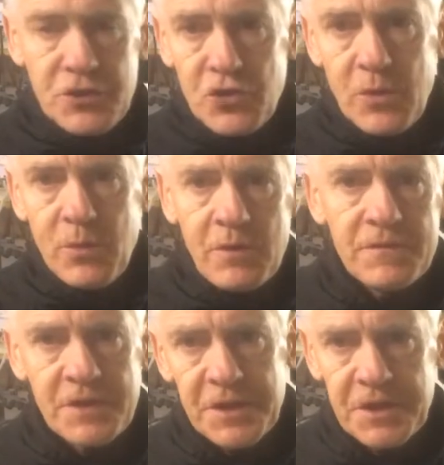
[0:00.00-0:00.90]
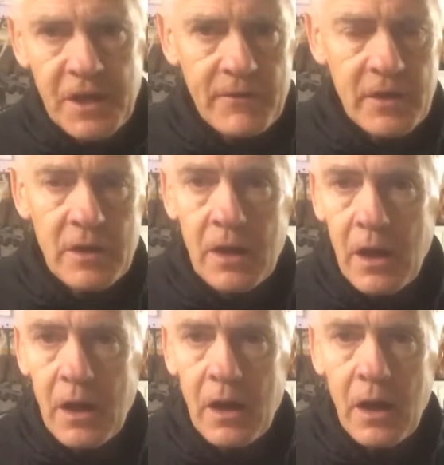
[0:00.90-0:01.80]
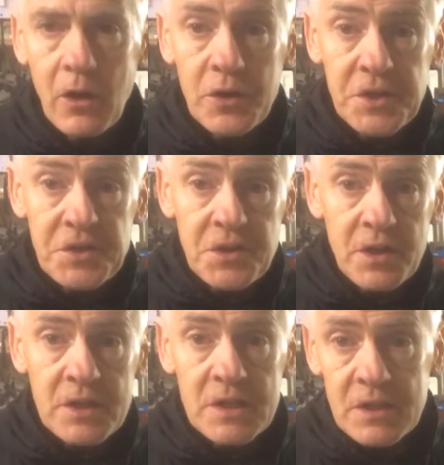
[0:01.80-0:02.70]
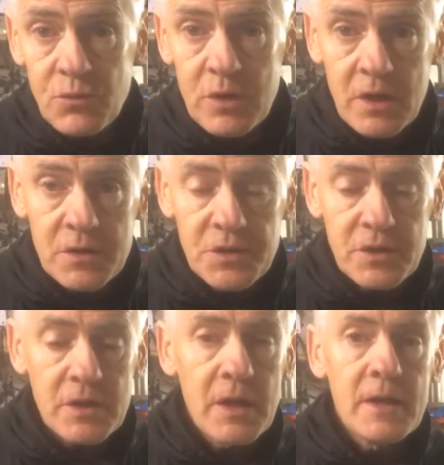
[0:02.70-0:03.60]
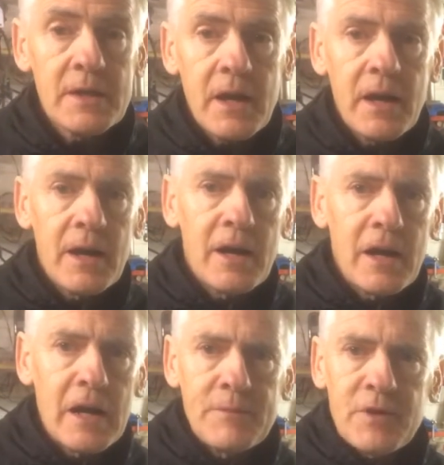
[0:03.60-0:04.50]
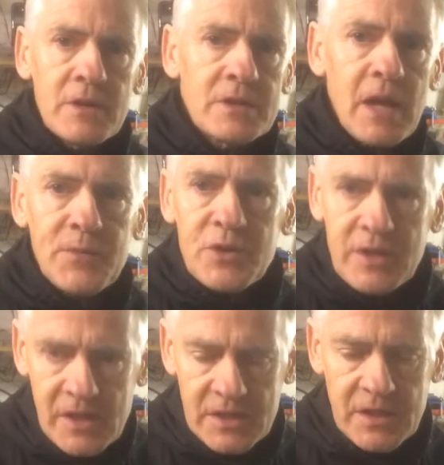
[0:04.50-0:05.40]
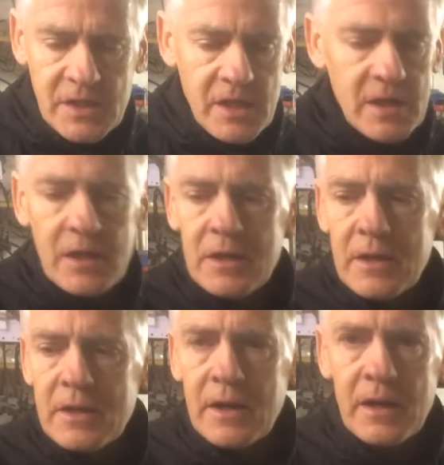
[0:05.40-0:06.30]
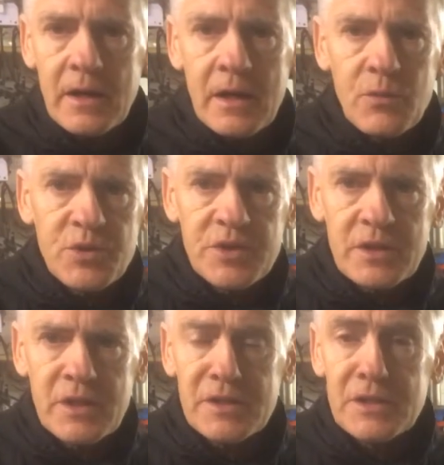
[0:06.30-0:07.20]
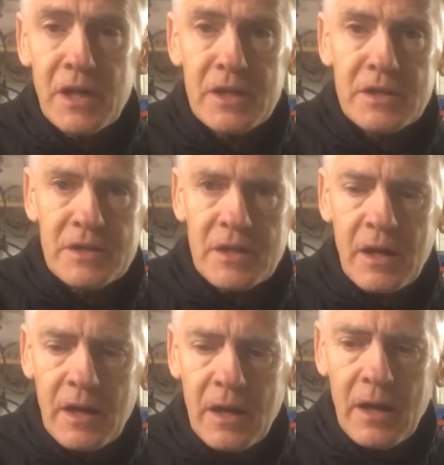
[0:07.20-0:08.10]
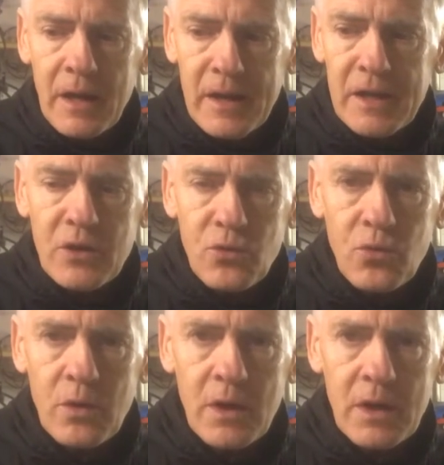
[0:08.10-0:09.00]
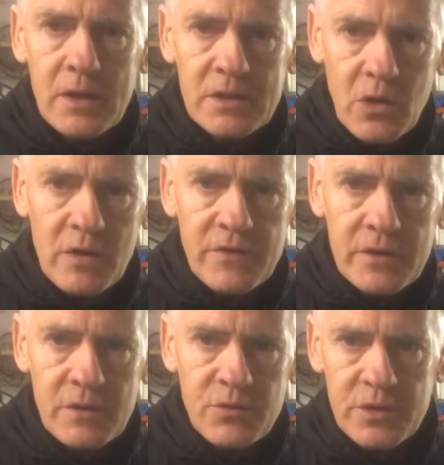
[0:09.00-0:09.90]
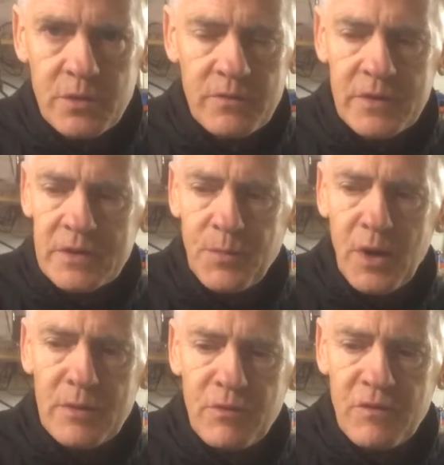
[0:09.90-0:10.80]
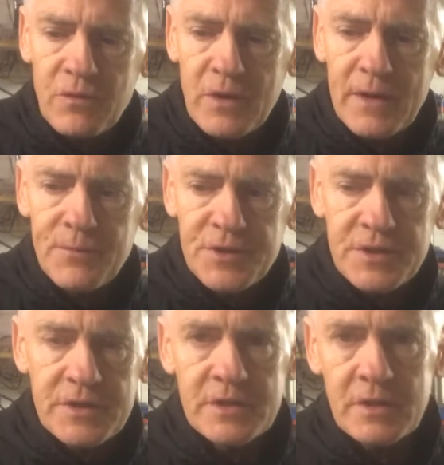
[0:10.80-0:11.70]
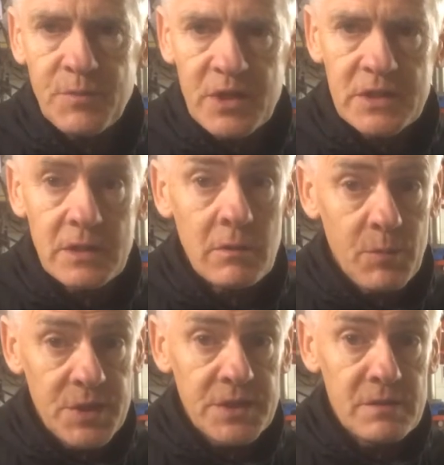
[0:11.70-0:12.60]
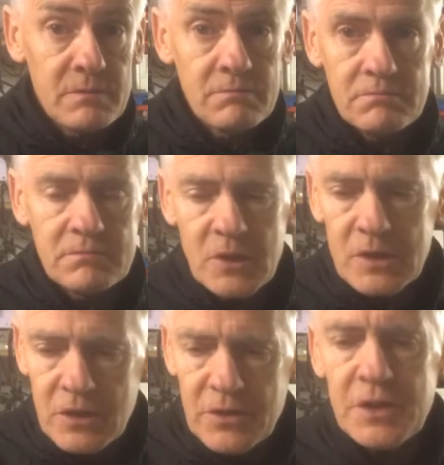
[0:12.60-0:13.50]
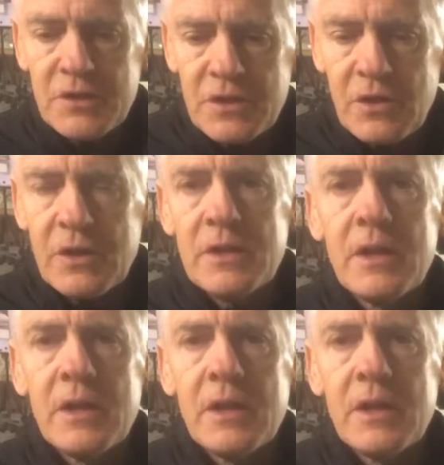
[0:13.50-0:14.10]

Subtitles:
top off so you can have a look inside, see what goes on. We've got the WTC here, which contains an Engel dive unit, which we've explained beforehand, which is basically a little piston unit inside.